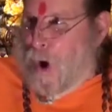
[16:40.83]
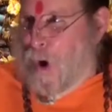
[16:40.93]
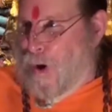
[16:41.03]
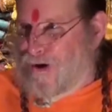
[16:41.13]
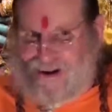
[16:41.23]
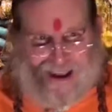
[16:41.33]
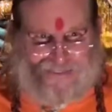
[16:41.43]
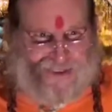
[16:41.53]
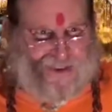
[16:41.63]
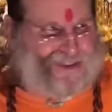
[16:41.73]
Or
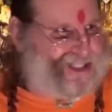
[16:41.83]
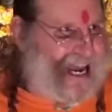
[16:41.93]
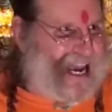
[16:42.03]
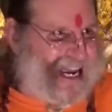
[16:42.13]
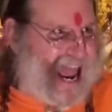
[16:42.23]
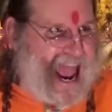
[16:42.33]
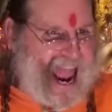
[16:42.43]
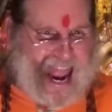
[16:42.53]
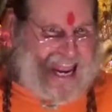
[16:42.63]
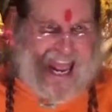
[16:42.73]
if you say,
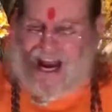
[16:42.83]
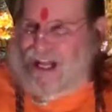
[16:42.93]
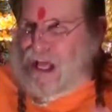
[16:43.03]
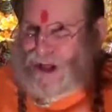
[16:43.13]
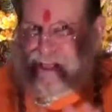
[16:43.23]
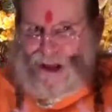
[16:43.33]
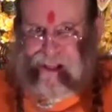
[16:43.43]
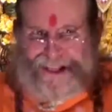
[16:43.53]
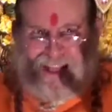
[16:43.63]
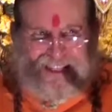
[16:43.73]

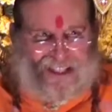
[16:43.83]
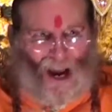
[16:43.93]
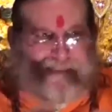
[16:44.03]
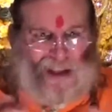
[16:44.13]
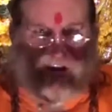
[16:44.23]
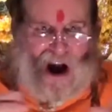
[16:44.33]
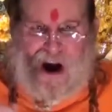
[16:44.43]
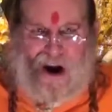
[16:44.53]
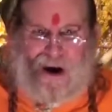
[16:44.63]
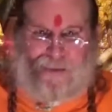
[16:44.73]
hey, let's come into
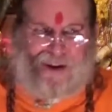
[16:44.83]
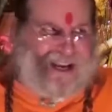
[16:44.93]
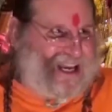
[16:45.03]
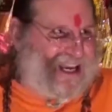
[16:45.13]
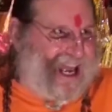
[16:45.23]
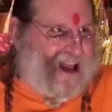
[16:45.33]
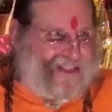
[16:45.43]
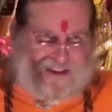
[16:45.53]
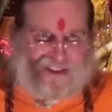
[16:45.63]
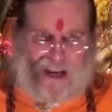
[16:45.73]
harmony,
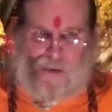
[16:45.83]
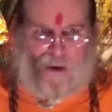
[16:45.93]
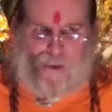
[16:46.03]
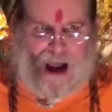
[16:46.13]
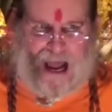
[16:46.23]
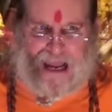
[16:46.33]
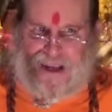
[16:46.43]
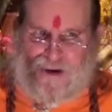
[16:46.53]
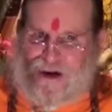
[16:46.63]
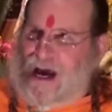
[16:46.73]
they'll say, well, why?
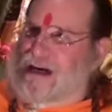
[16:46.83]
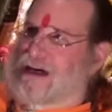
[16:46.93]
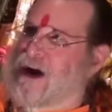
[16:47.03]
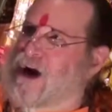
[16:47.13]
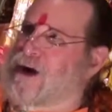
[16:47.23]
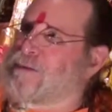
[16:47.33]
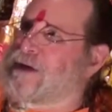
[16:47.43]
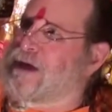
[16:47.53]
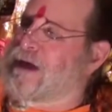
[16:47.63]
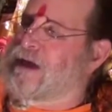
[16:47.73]
You're not in
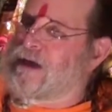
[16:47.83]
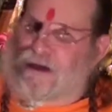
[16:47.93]
harmony.